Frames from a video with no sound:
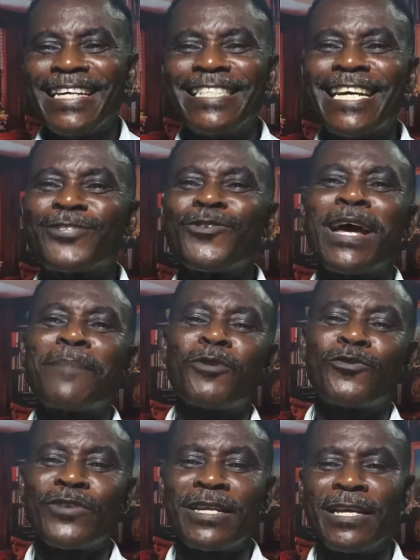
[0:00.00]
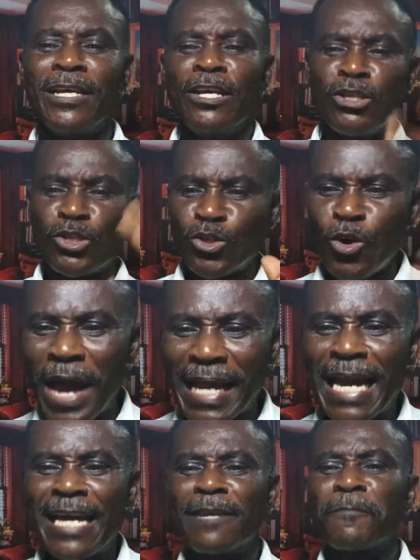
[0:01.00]
It does not help your trading. So
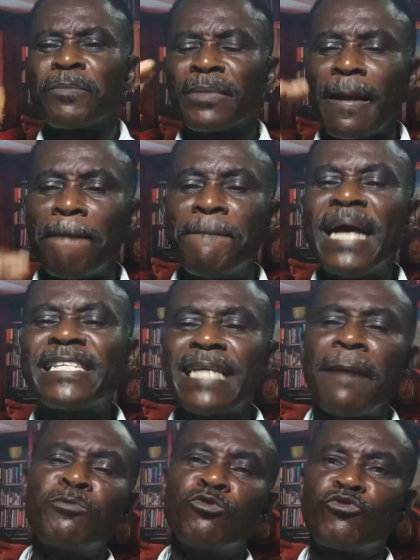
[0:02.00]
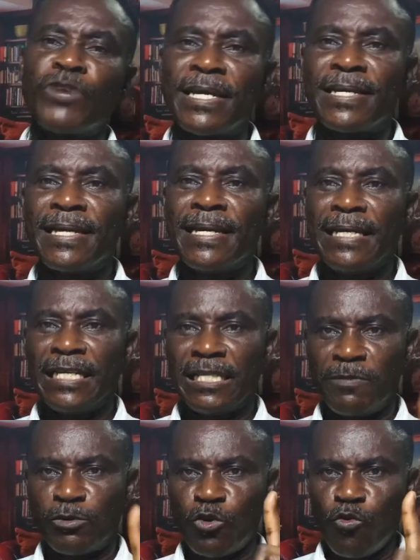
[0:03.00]
again, the best time to trade is
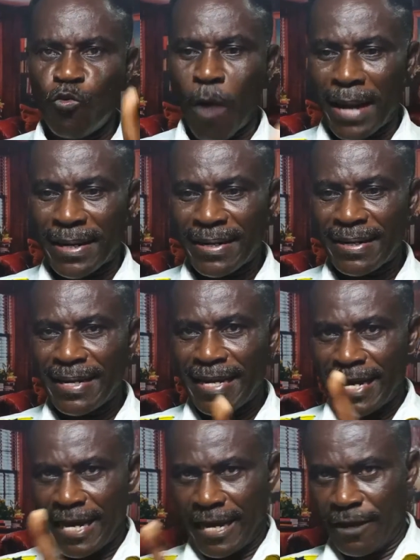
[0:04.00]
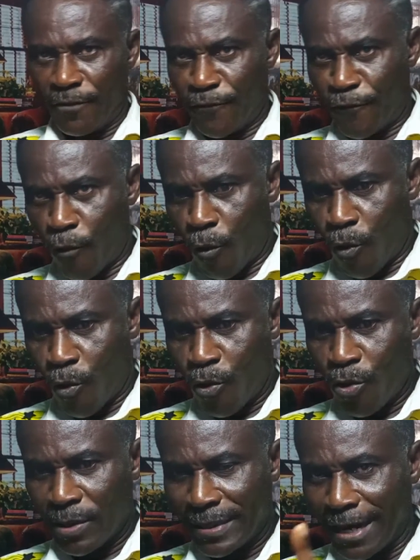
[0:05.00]
between 1 and 4,
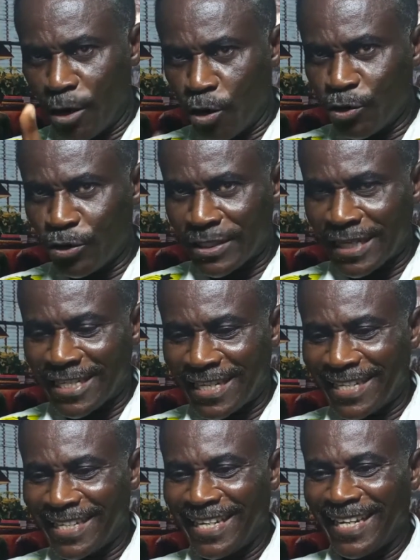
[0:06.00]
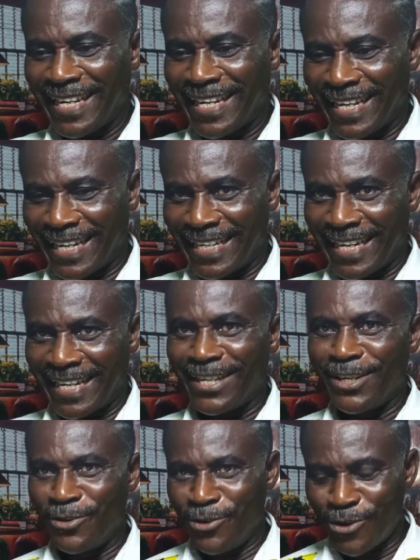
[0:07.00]
the London session and the
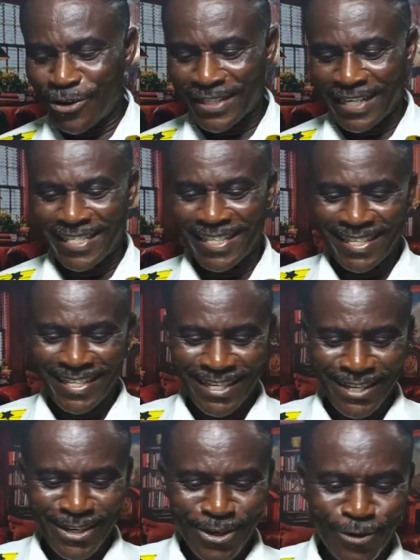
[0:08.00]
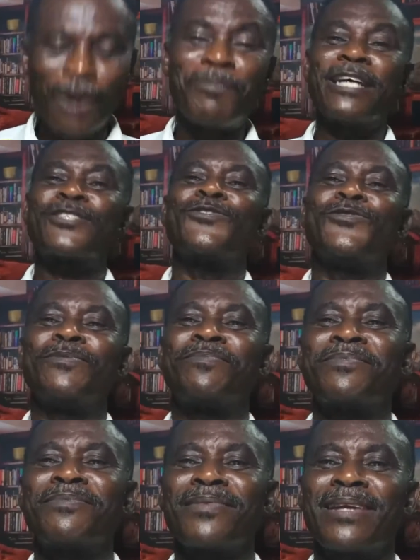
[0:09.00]
New York session. God bless you.
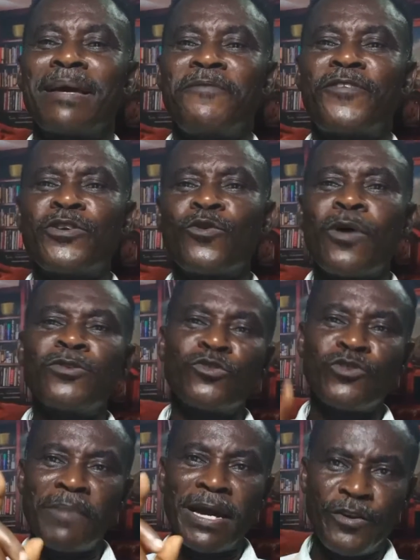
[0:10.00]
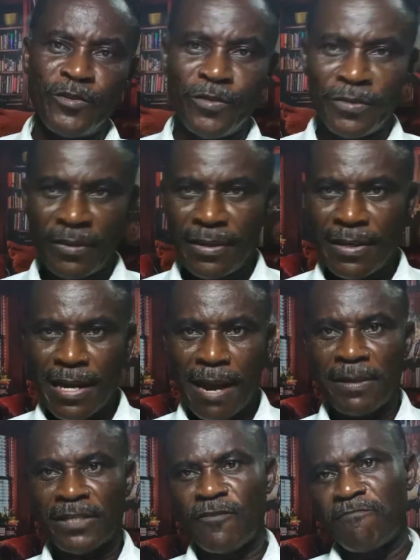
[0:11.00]
Before you go, I want to remind you
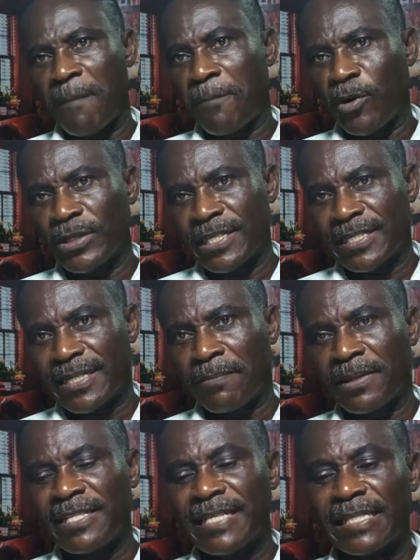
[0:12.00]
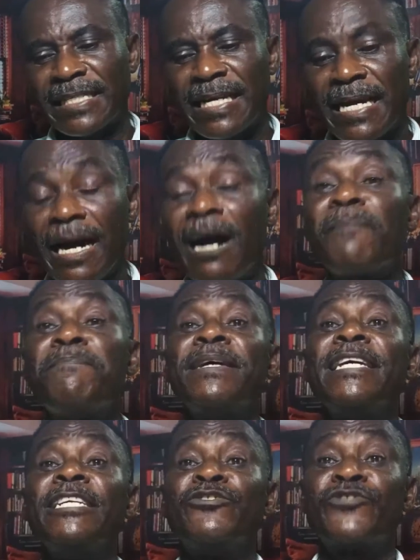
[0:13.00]
about some of my policies, some things that help
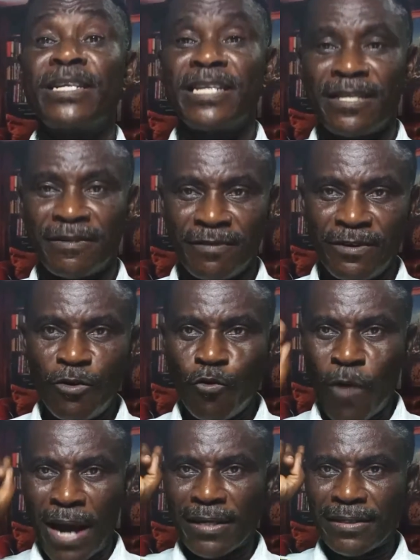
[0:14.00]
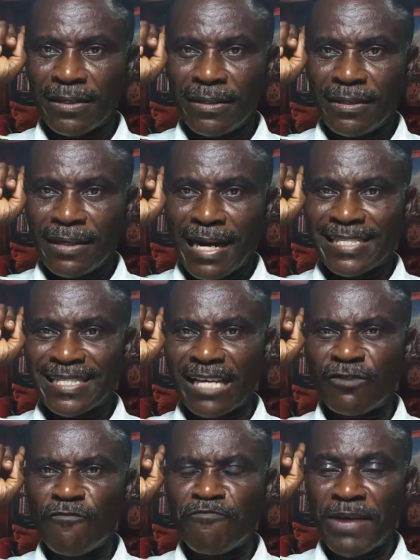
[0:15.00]
me in trading. 1, I
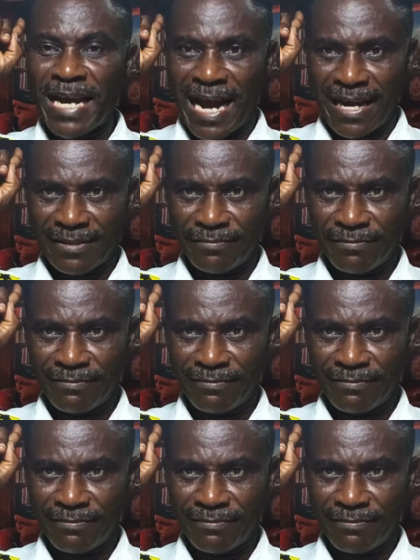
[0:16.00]
start with prayer.